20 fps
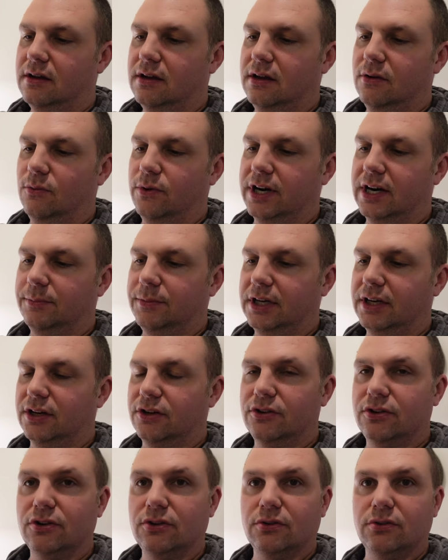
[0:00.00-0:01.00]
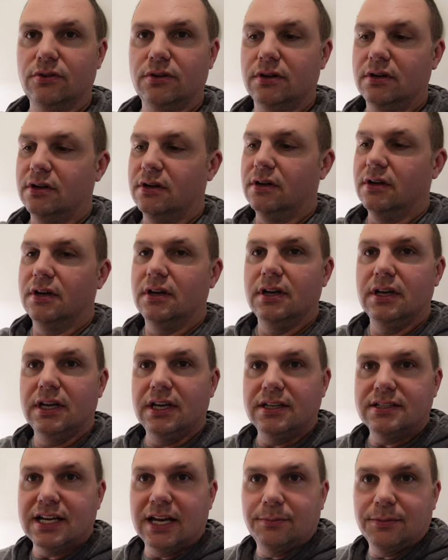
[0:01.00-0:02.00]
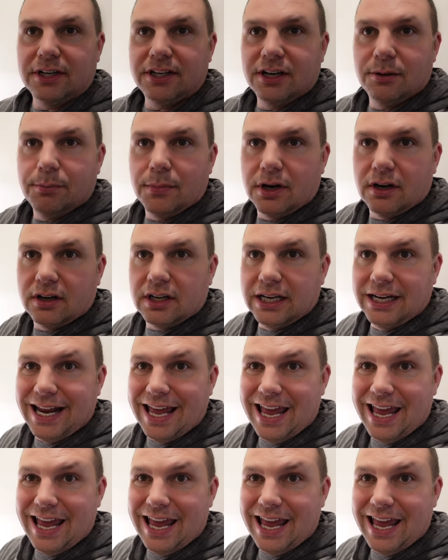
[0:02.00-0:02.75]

And what I'm going to do is I'm going to mark an